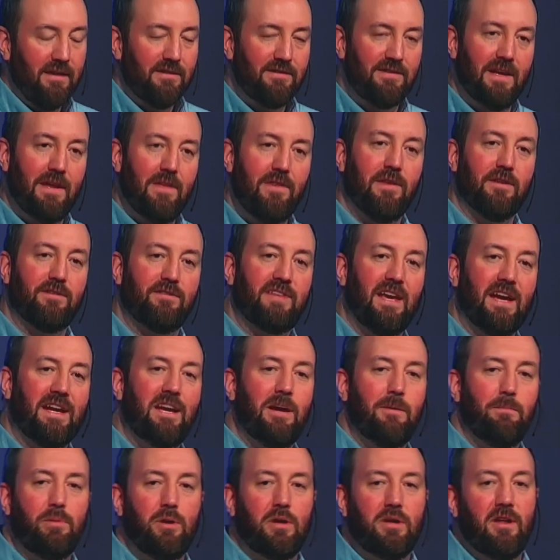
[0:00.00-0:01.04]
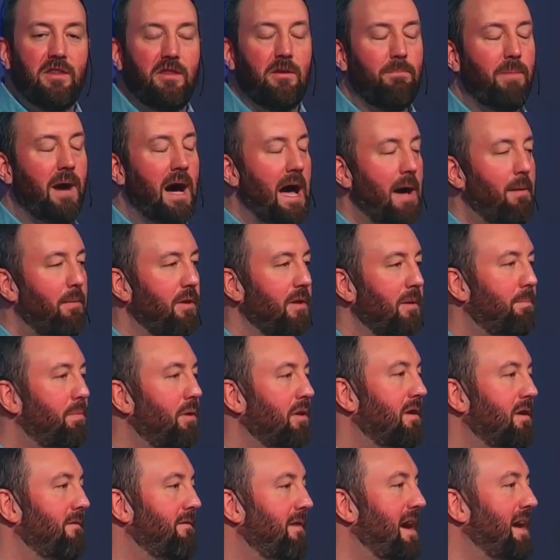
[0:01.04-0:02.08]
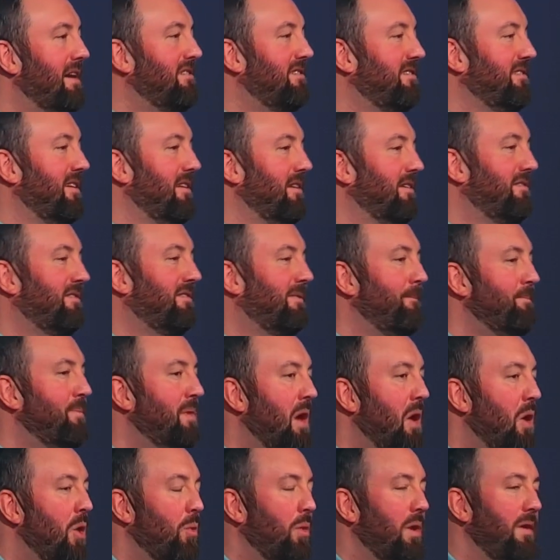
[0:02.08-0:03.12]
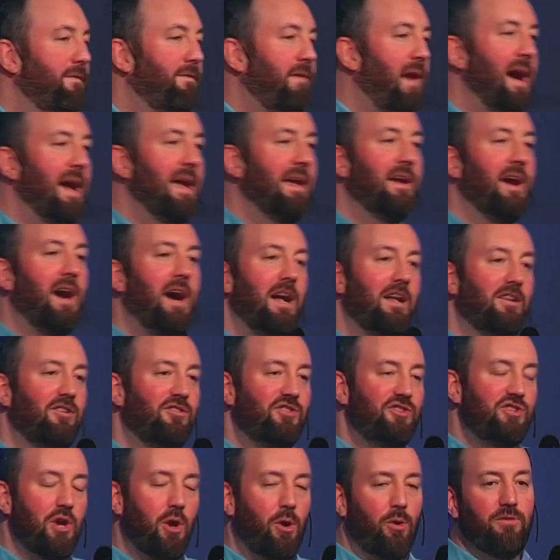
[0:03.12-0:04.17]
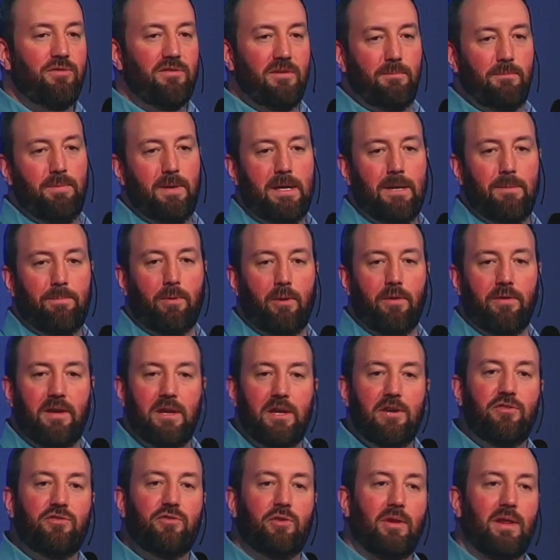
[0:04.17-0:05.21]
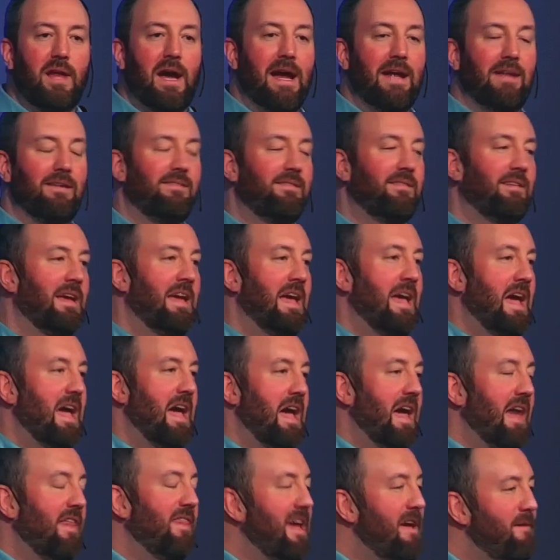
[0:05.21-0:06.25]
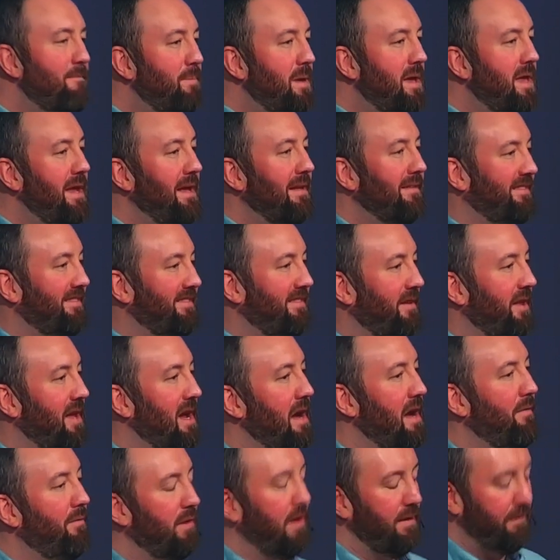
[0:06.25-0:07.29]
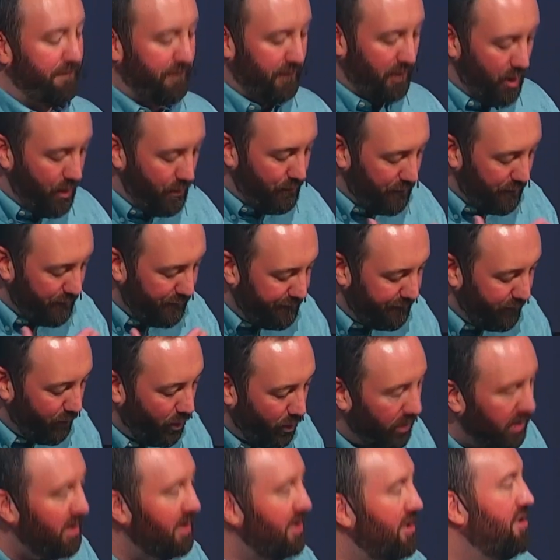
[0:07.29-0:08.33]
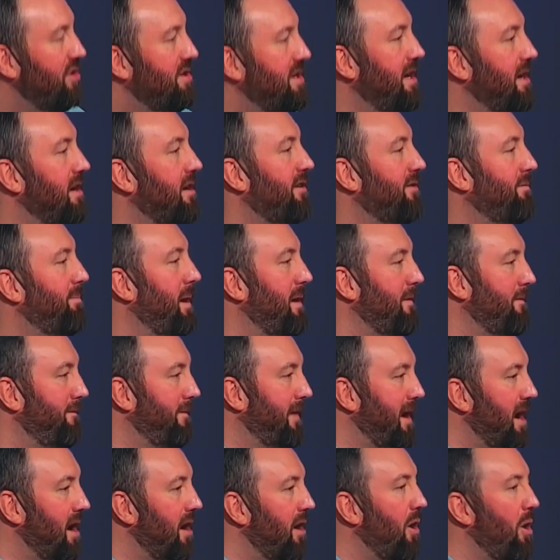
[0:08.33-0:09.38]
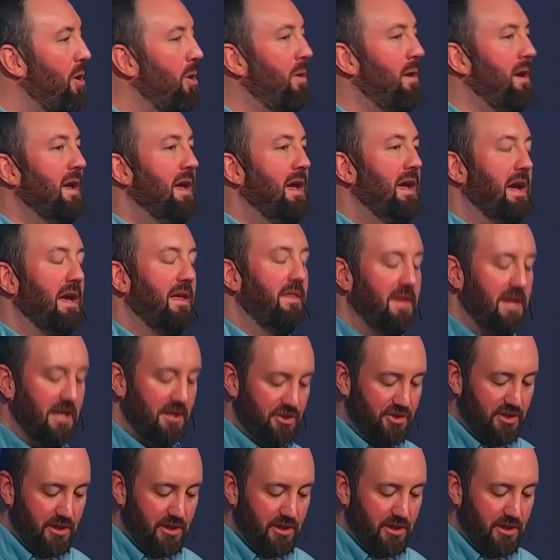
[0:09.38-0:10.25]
See, in the second book of the Bible, in the book of Exodus, we find God's chosen people, the Israelites, and they've been in slavery for over 400 years by Pharaoh and the